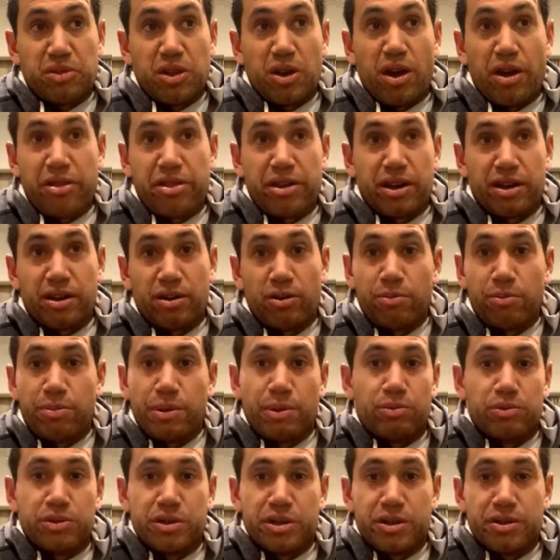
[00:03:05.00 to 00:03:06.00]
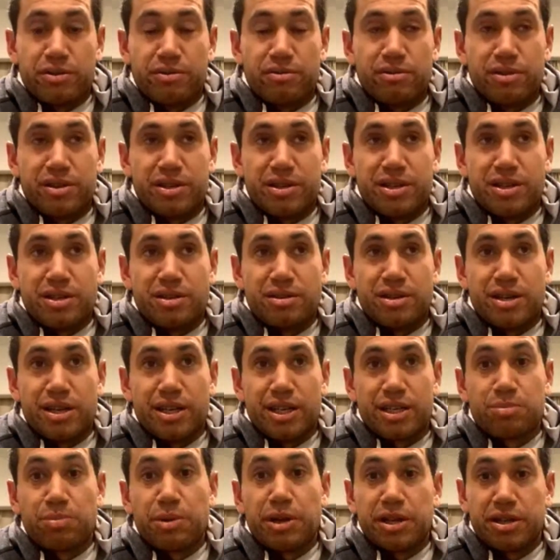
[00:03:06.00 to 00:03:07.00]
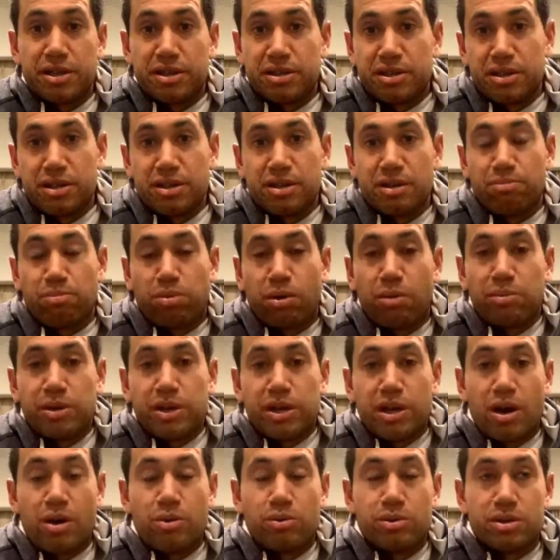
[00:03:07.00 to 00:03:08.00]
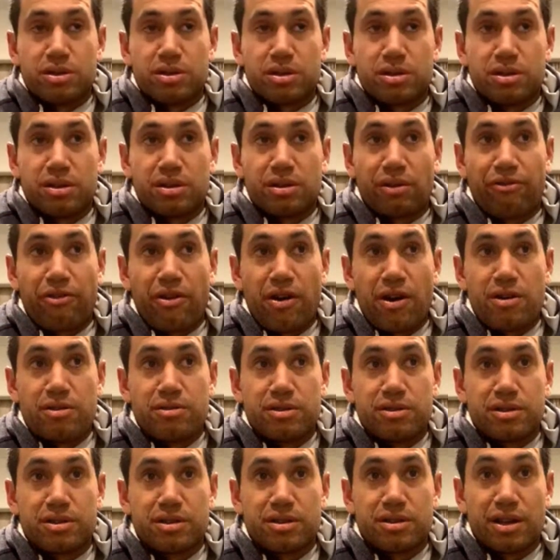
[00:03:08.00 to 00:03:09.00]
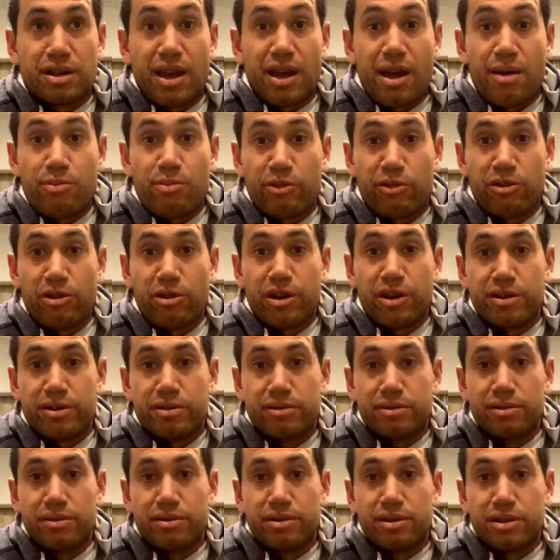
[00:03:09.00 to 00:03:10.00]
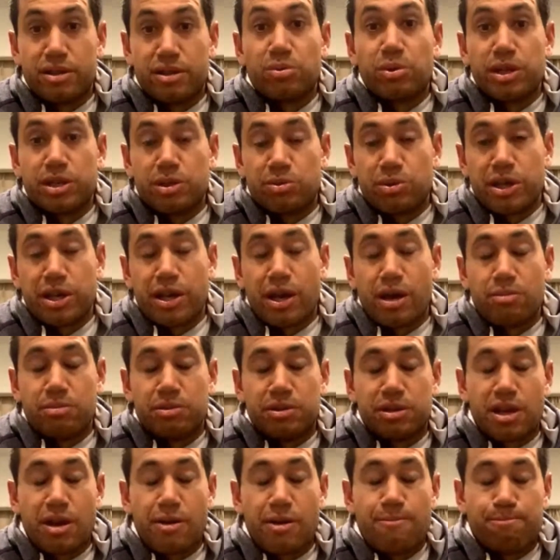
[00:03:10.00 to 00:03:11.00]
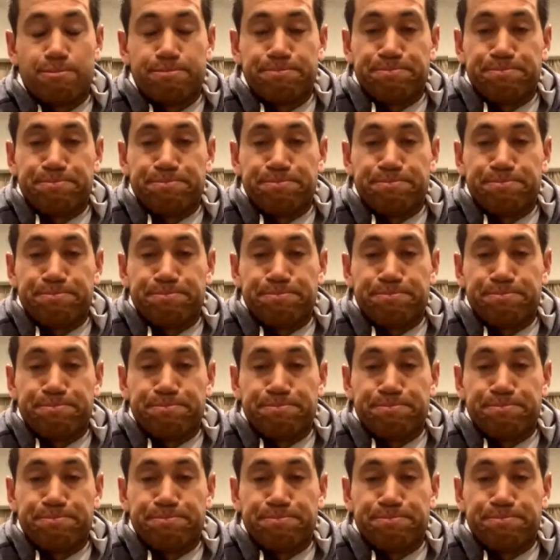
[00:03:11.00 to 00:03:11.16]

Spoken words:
think a lot of people didn't expect it to probably go as far as the game of cricket, the 2020 game, has come.